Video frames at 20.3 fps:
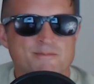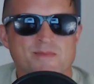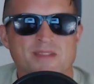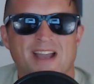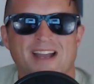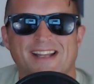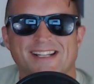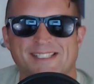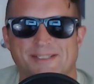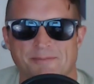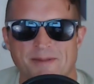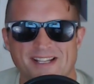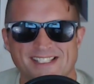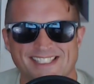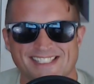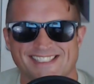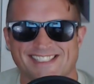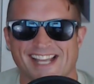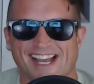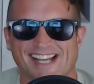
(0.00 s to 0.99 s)
This
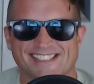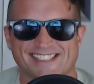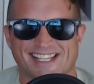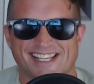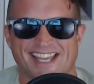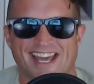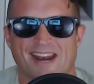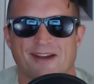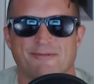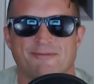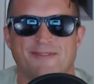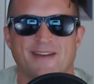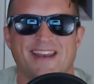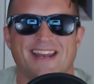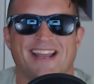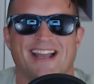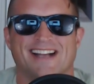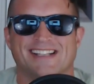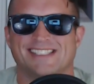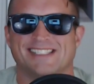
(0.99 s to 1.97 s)
music's actually kind of
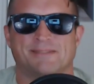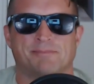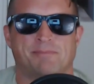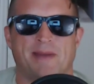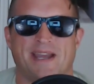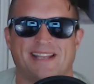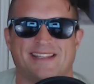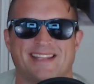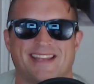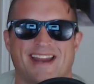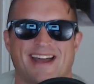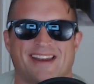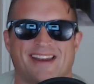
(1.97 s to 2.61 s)
fitting. I just picked it out